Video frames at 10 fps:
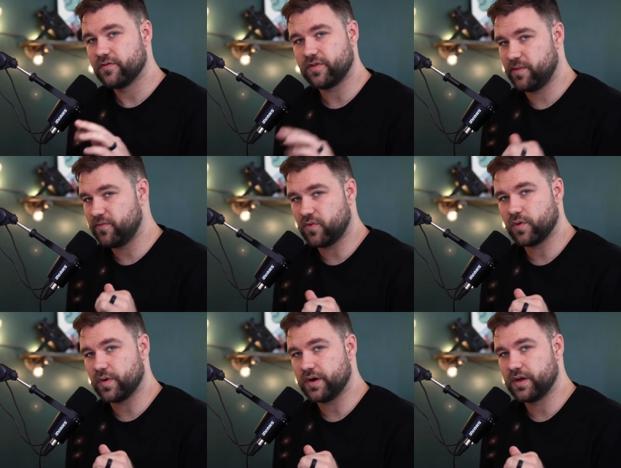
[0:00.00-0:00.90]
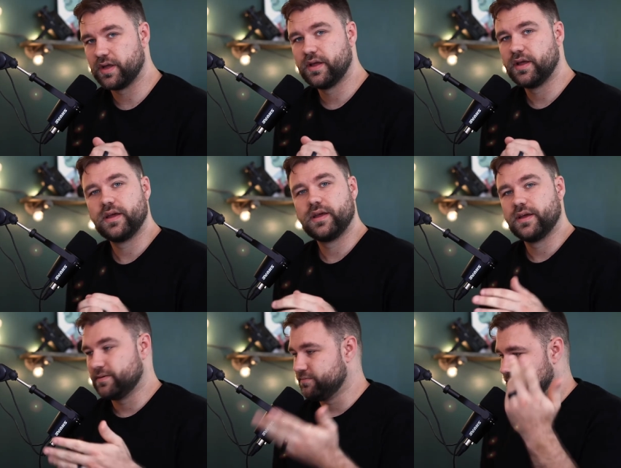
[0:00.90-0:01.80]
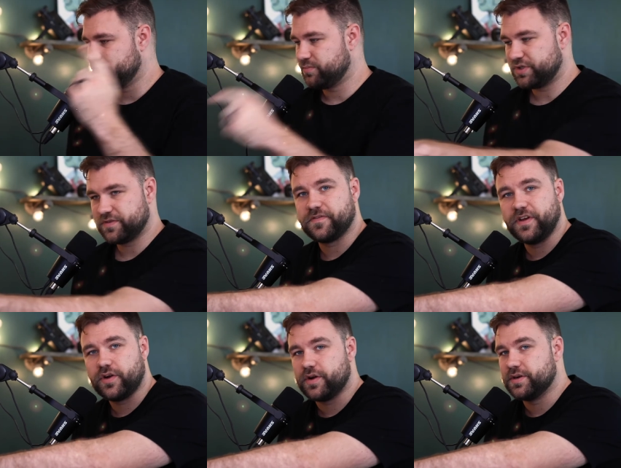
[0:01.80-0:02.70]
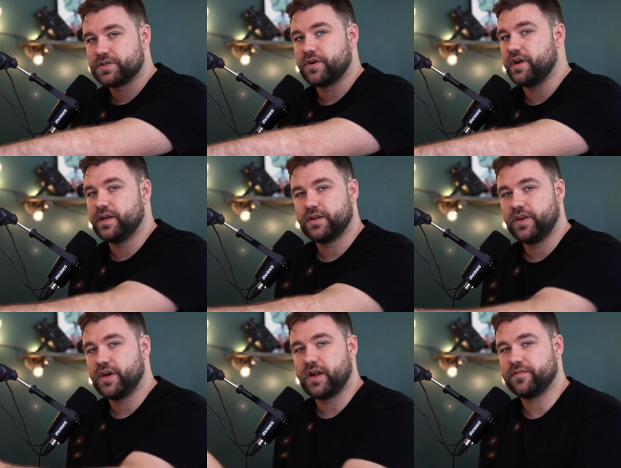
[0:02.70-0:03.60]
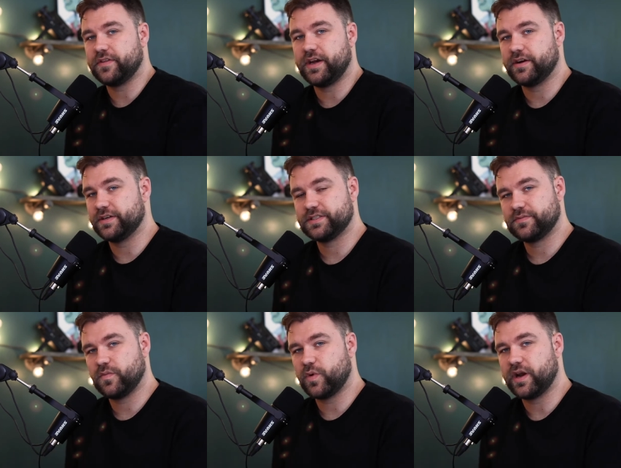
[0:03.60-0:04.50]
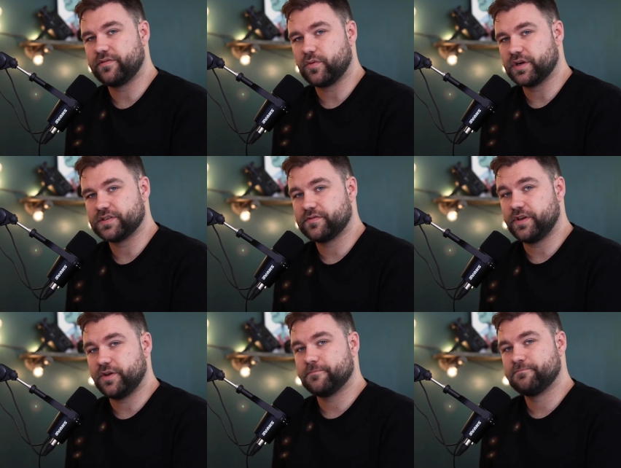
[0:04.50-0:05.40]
frame forward, put your finger on your screen, clean it off later, just whatever works for you.